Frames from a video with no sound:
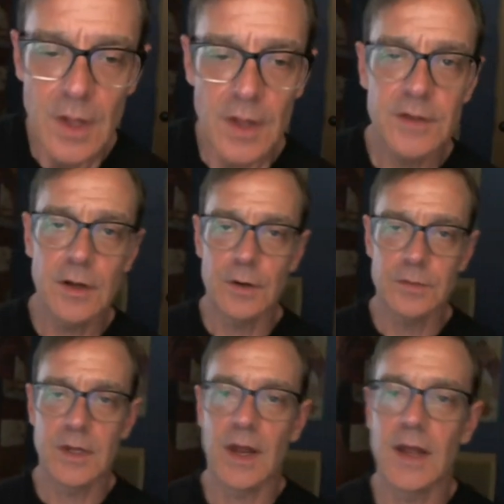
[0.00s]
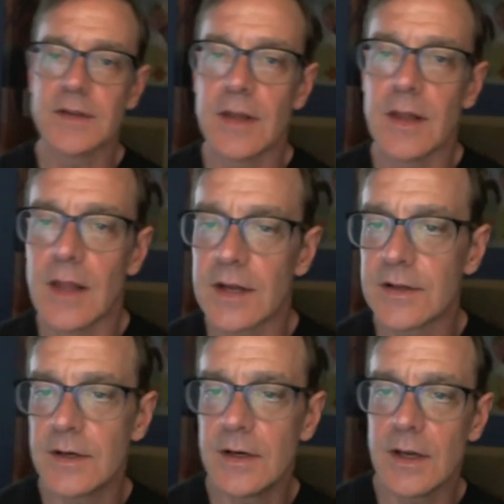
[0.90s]
So tonight's
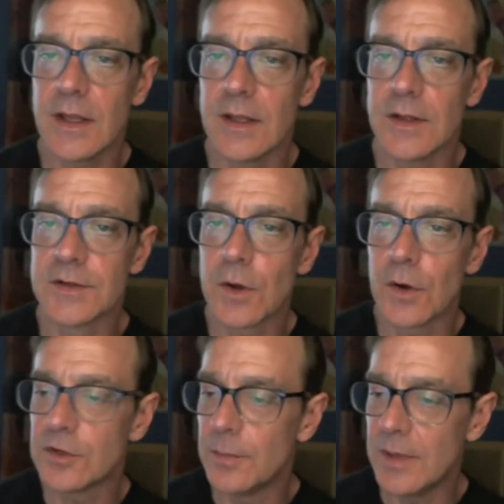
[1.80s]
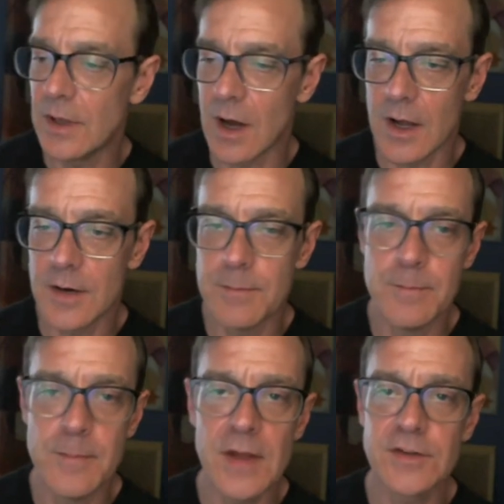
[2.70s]
lecture is going to be
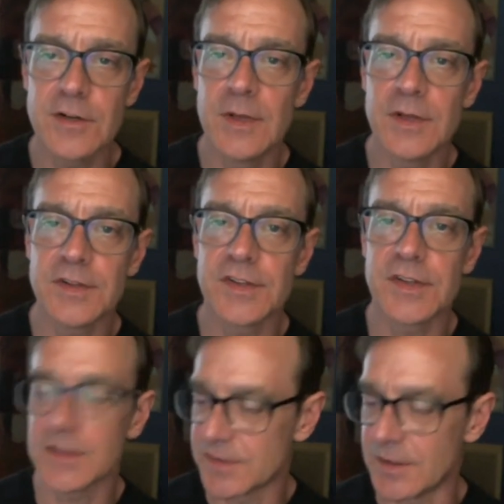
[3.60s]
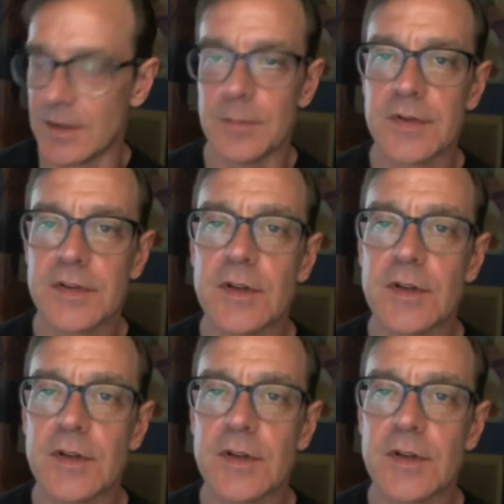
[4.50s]
on measurement systems.